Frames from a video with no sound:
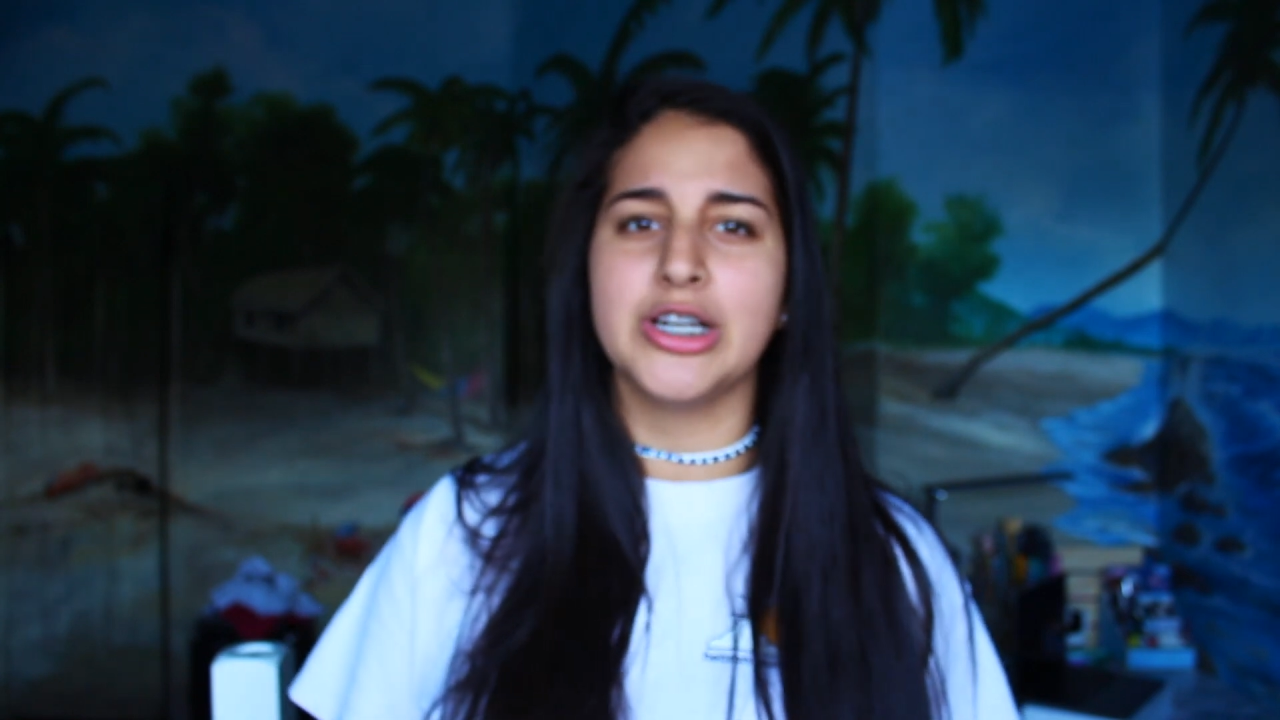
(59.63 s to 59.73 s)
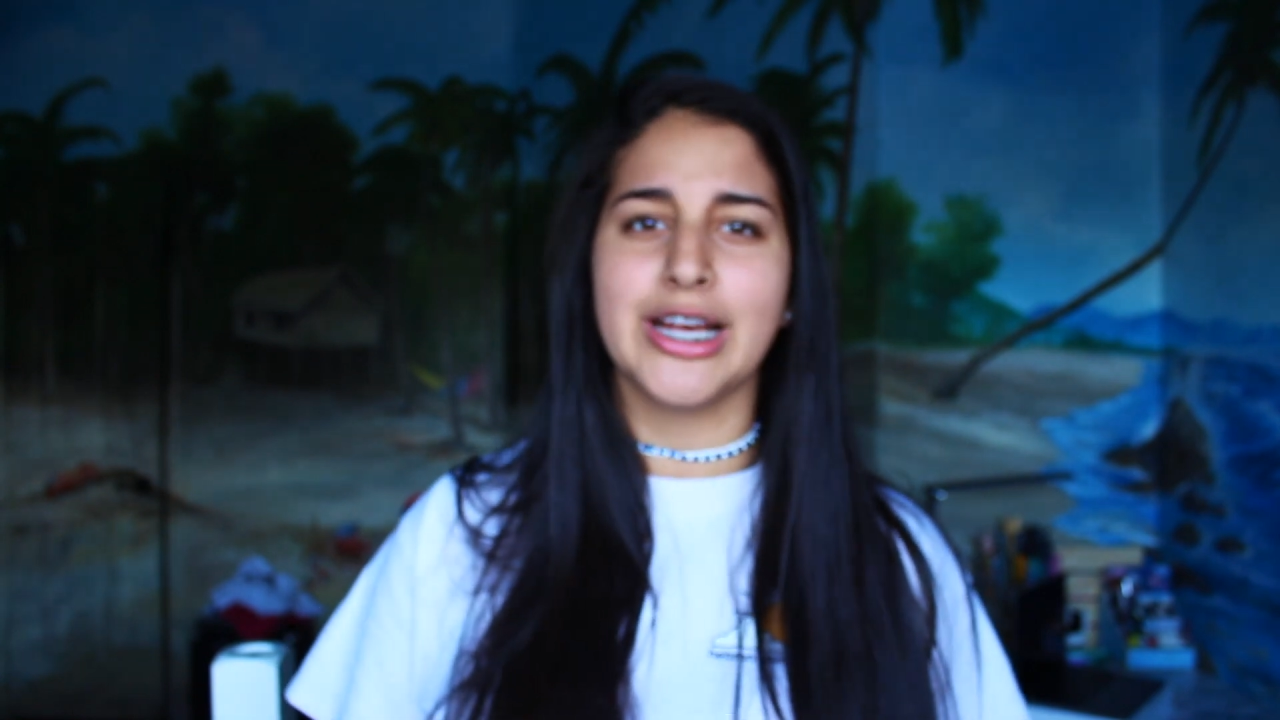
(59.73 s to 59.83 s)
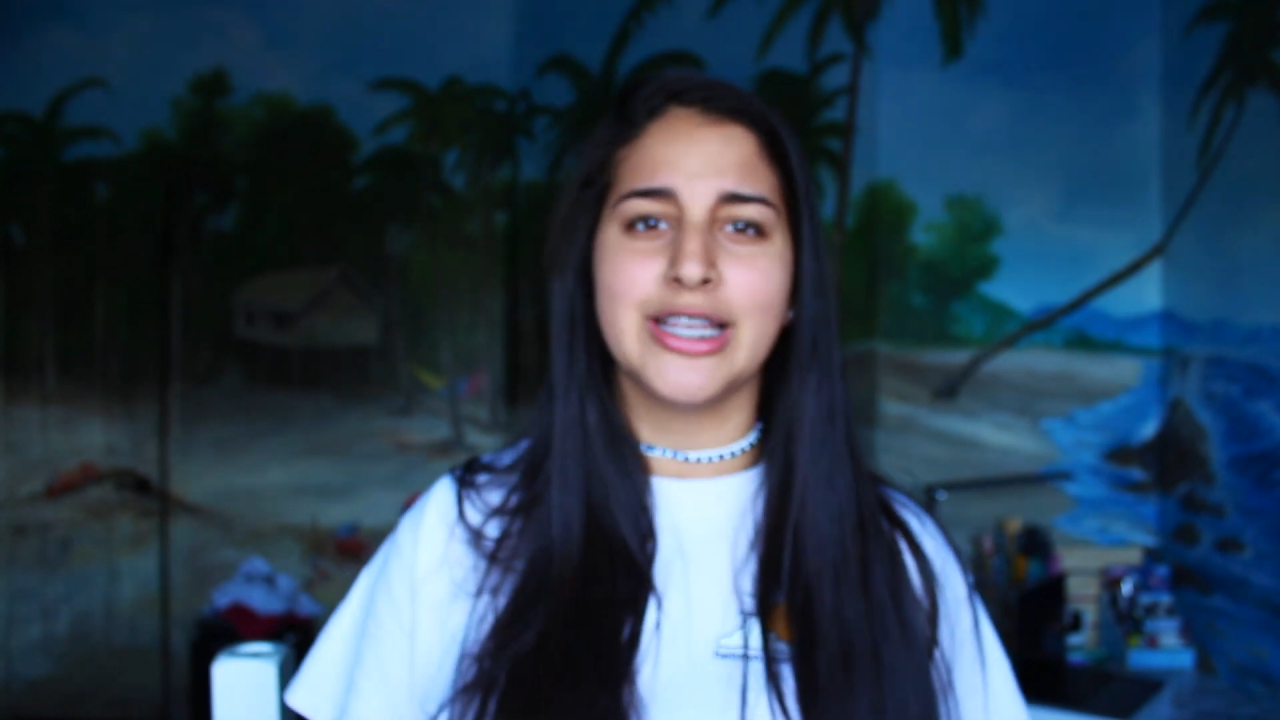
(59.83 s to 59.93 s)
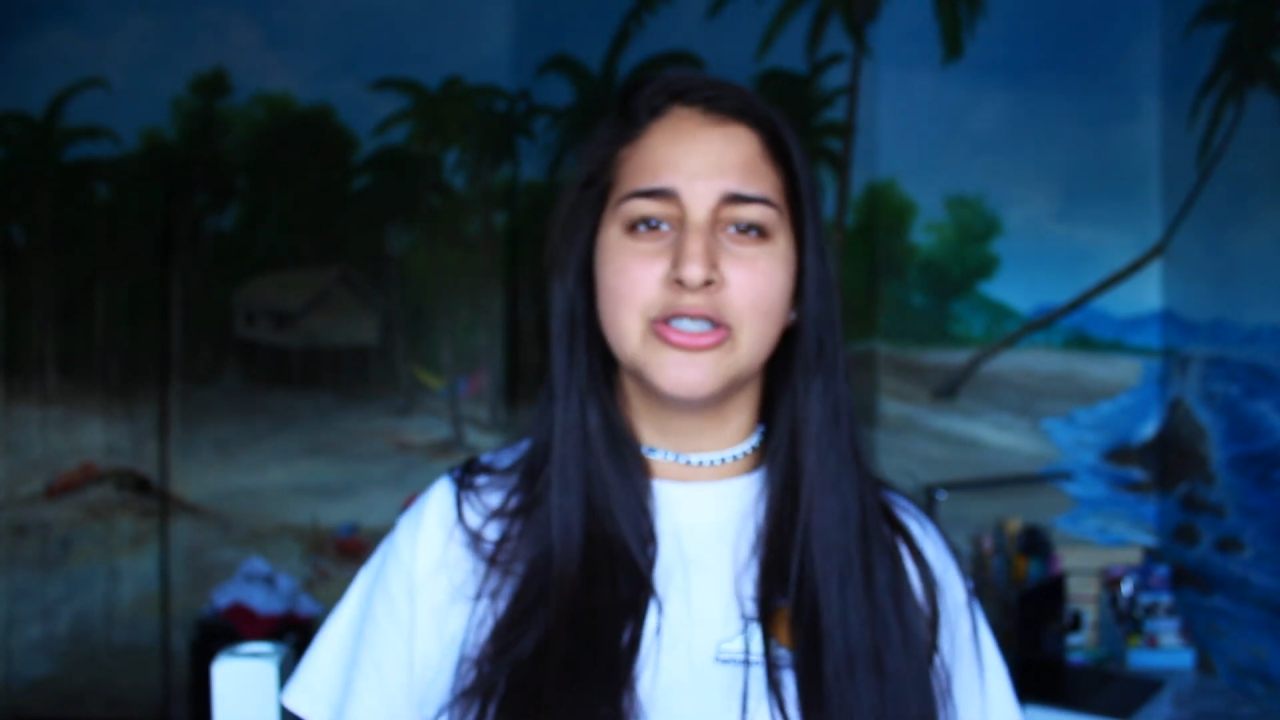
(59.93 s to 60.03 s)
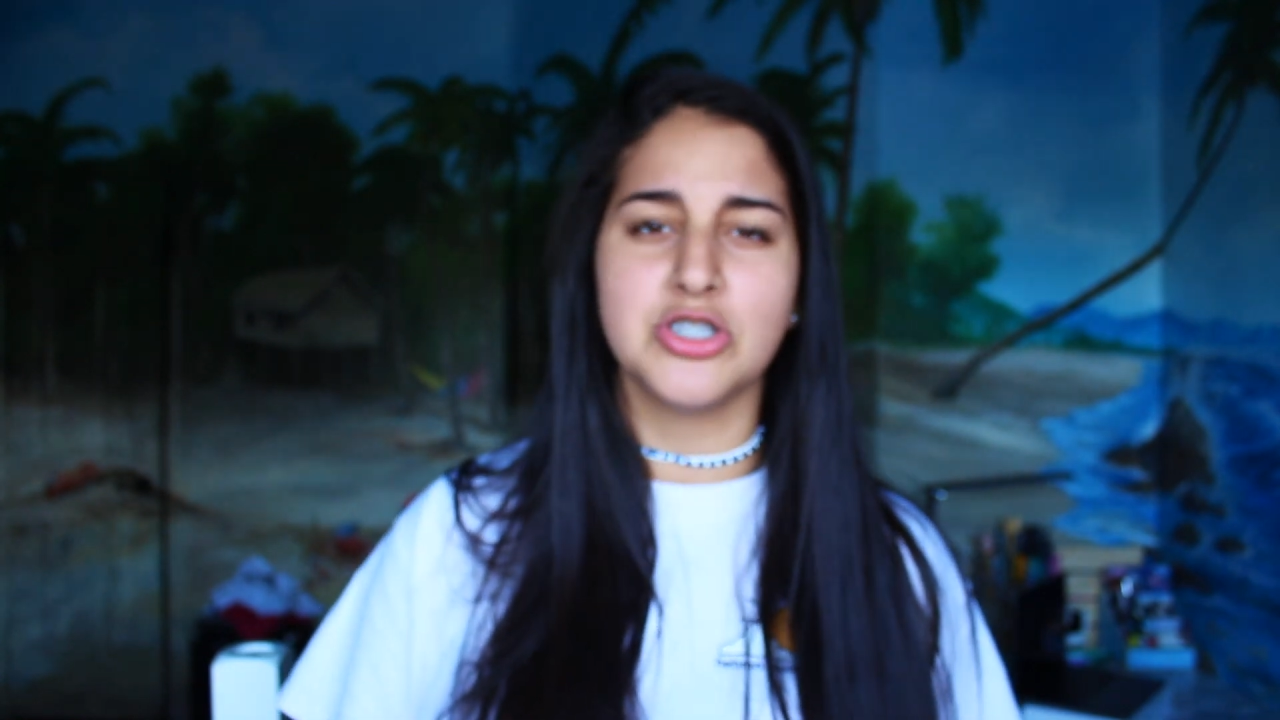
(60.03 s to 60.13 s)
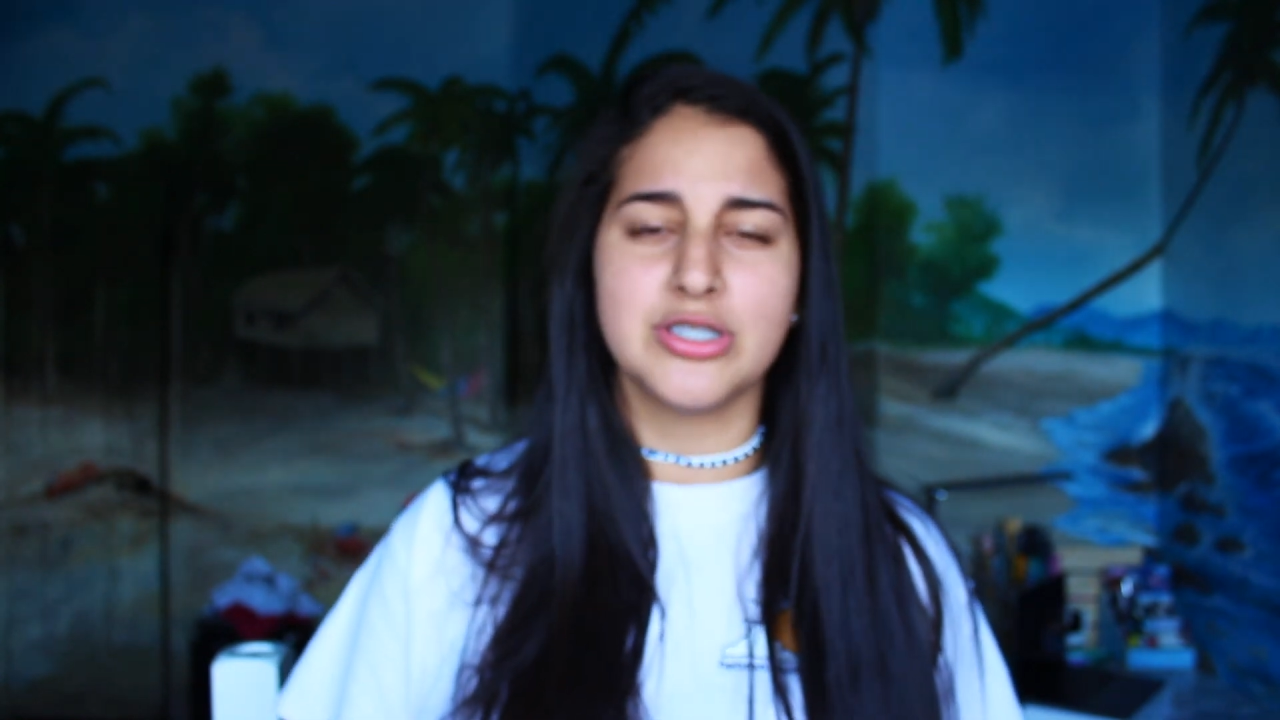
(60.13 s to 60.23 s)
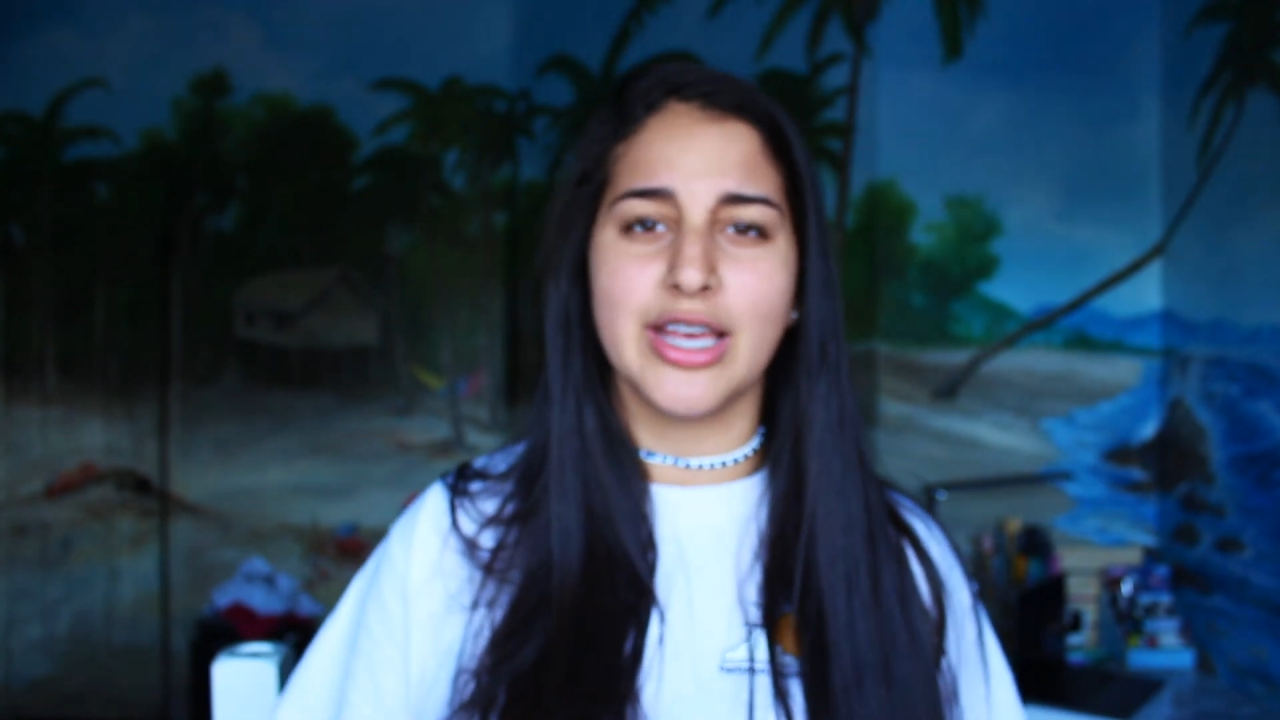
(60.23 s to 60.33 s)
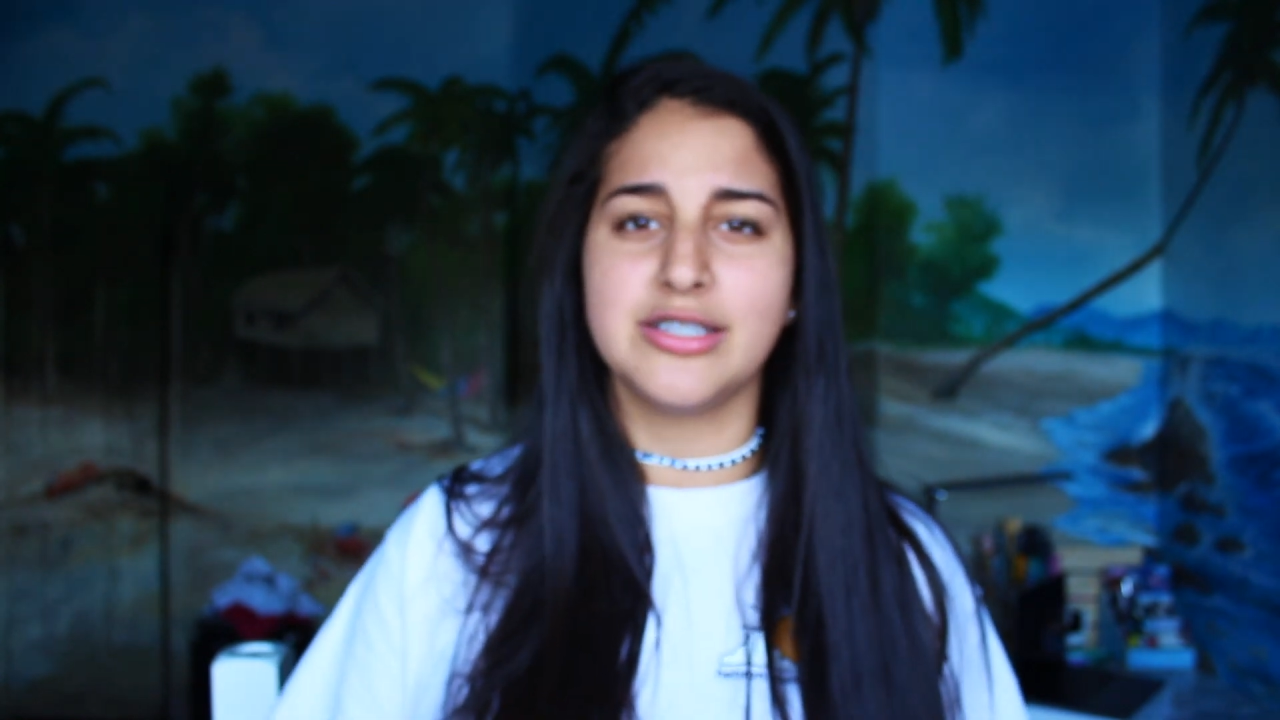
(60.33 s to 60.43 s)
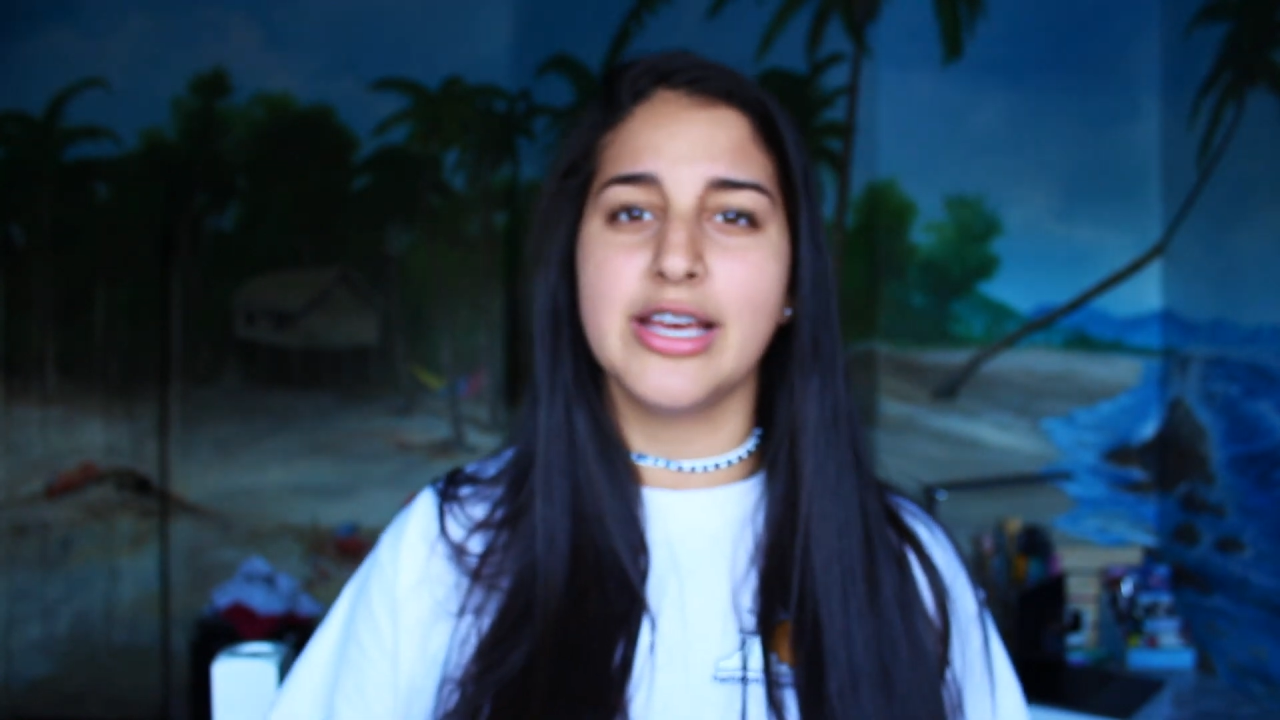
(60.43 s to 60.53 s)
and I can just like